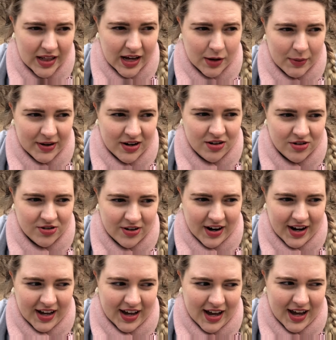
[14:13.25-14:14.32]
Like, why don't you
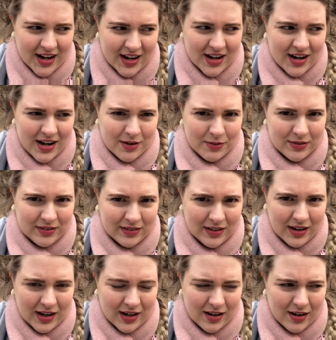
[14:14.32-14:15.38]
try again? And I was
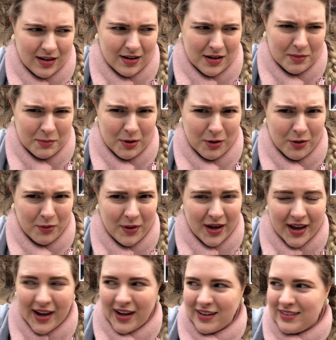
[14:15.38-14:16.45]
like,
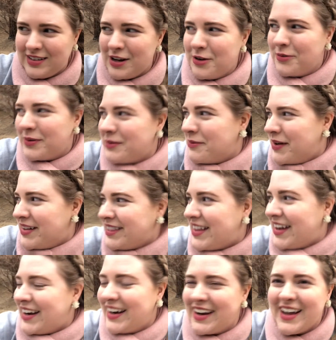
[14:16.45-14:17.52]
okay. So we went
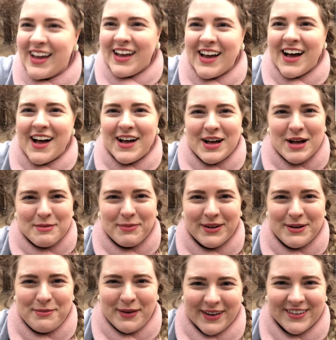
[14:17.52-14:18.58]
there. I'll put
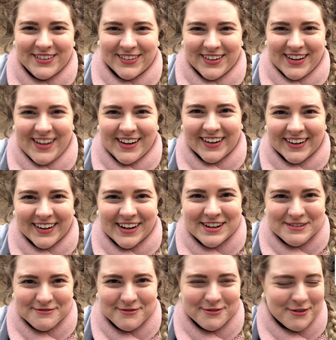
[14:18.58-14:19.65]
a picture in here
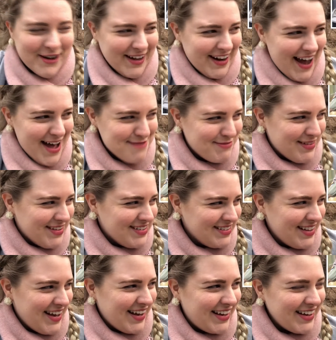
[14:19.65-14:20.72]
of what happened.
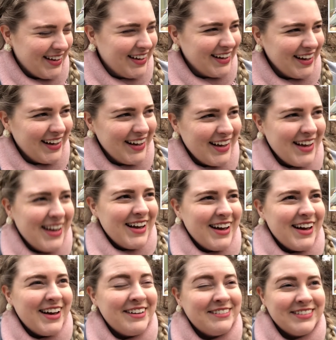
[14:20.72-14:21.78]
Like,
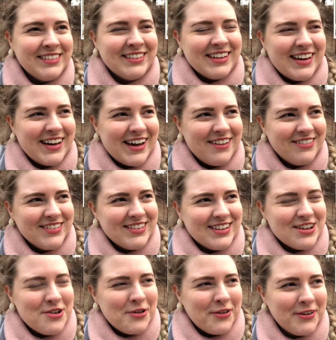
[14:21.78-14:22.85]
it was like I was
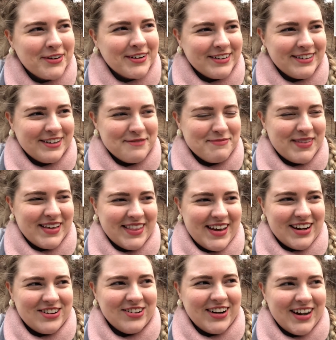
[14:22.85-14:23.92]
the Hulk or something,
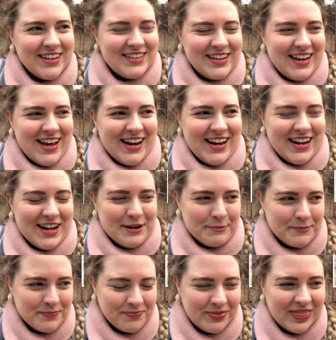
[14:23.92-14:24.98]
like trying to get in
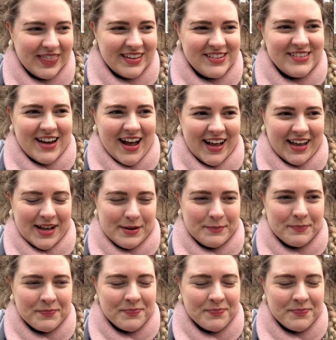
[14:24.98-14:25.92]
the jacket.